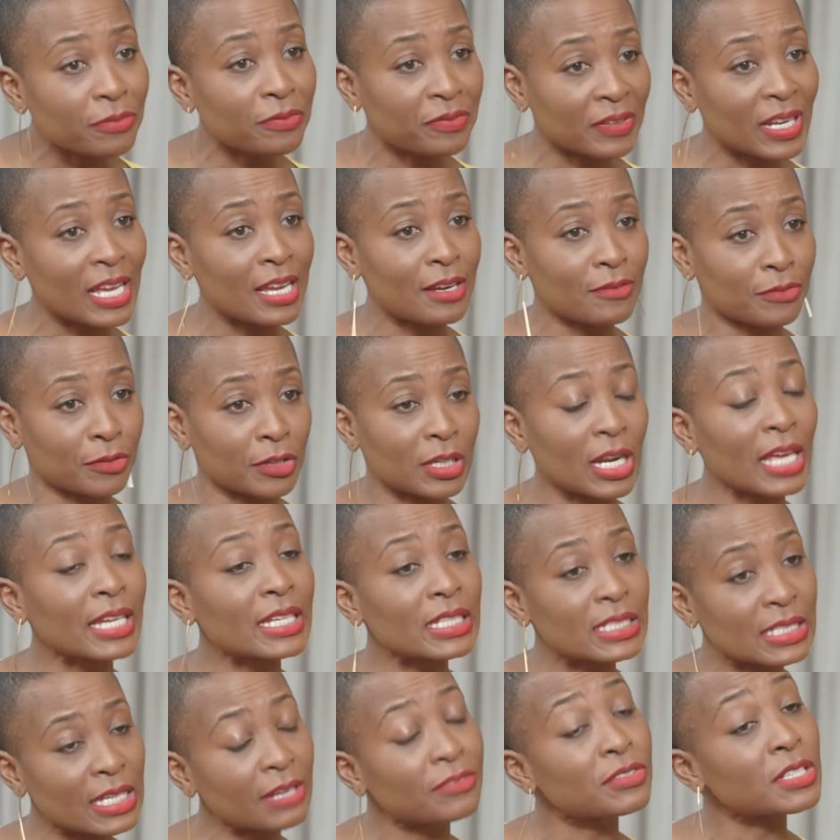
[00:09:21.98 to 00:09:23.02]
flavor. Like,
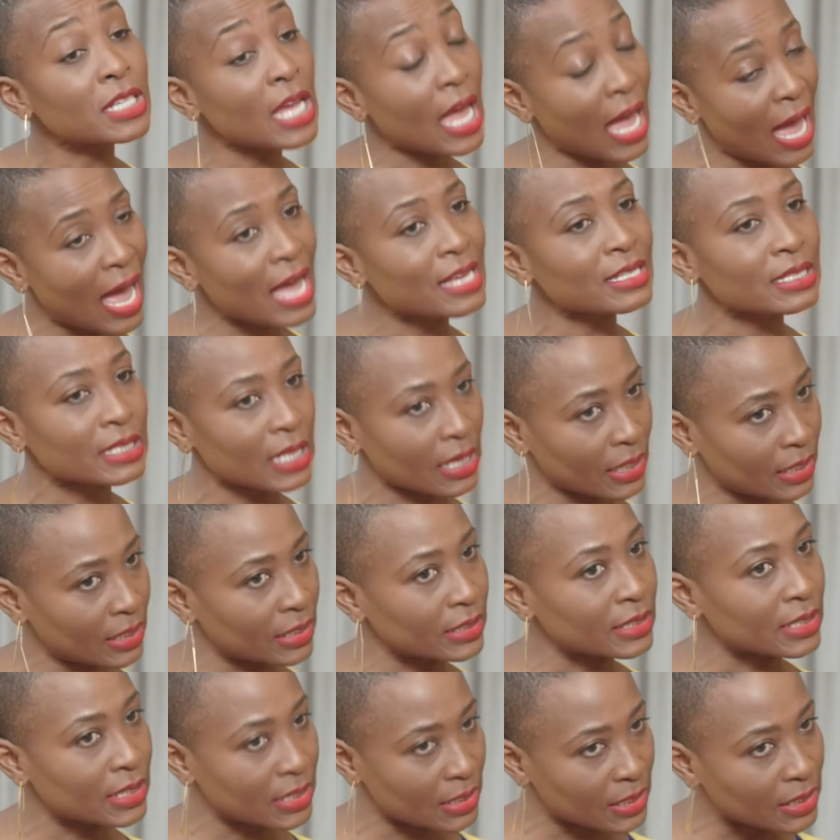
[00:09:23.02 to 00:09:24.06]
it definitely has like a
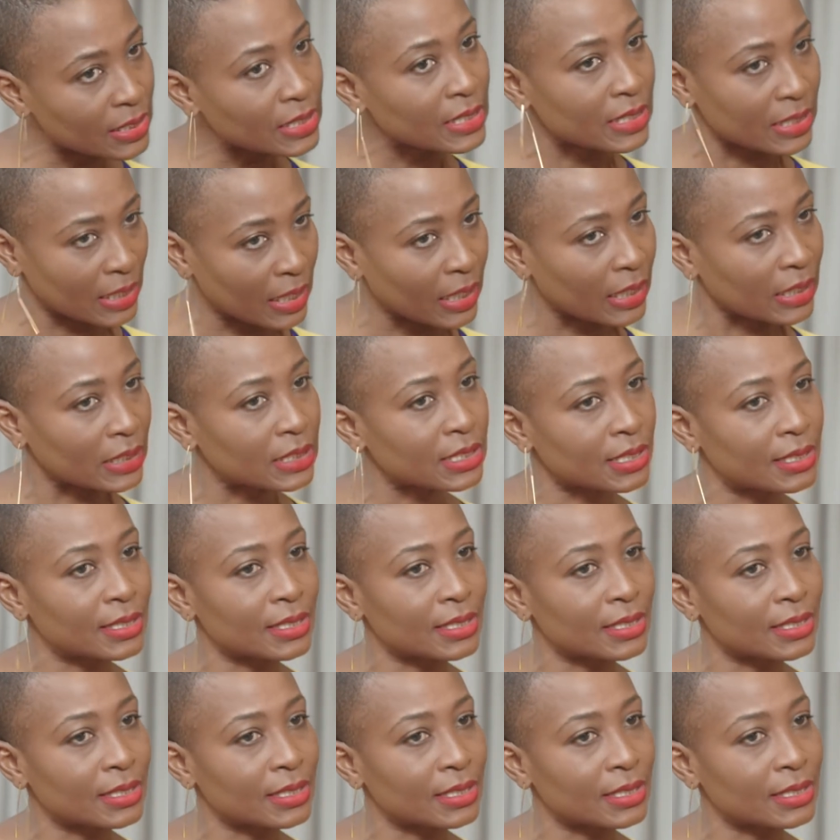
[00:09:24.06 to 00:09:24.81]
distinct...